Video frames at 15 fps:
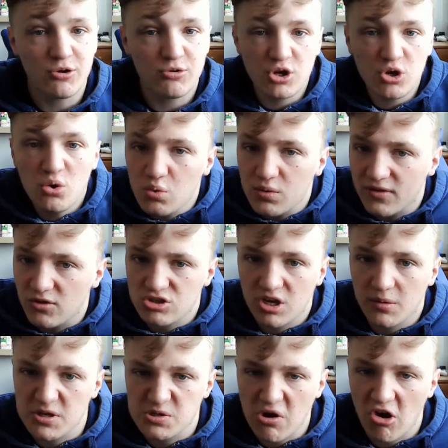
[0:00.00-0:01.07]
knew there's going to
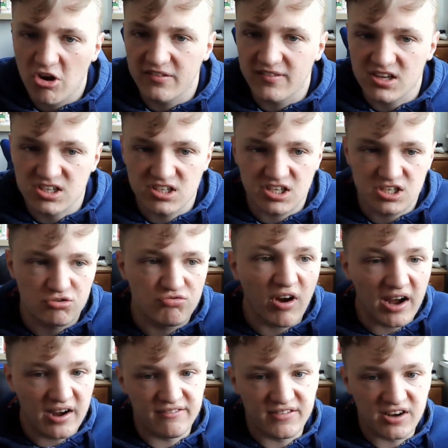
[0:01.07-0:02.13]
be swearing in this because it's a
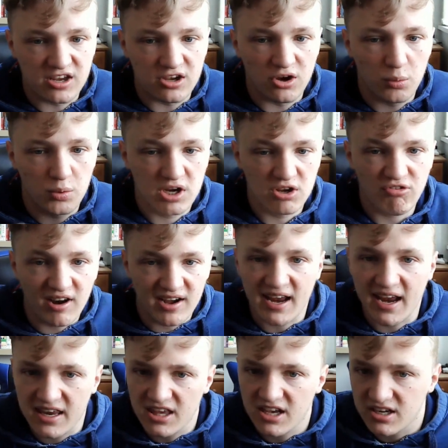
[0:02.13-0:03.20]
rant video. When you're
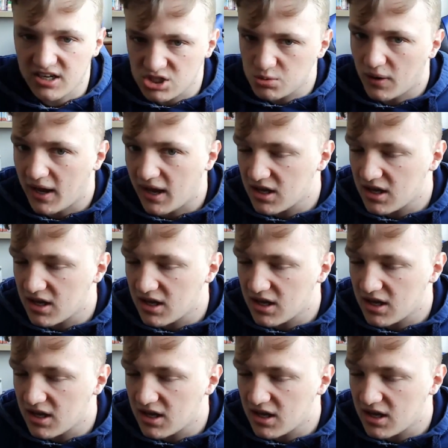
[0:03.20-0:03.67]
ranting, you're going to swear.